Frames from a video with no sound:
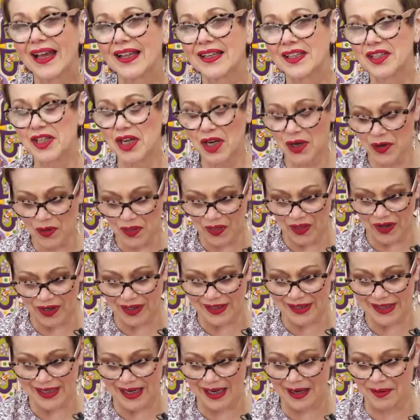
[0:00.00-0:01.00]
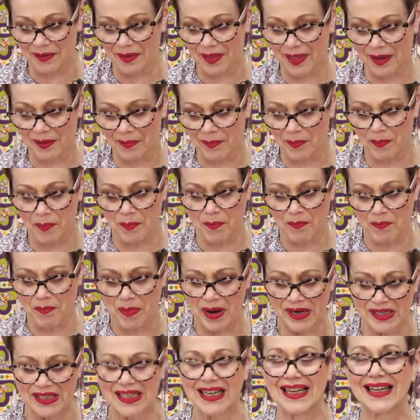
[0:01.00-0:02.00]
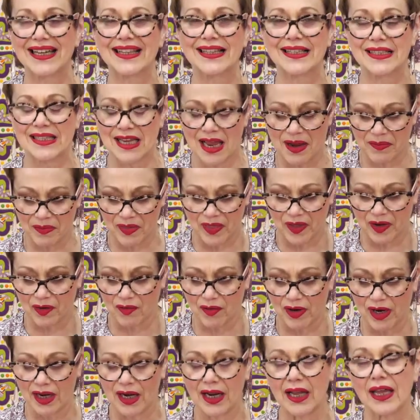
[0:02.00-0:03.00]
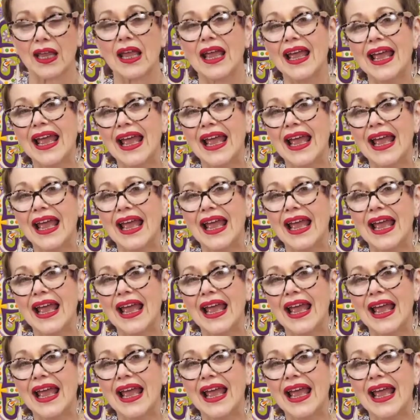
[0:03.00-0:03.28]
Two things here, but they're basically the same thing really.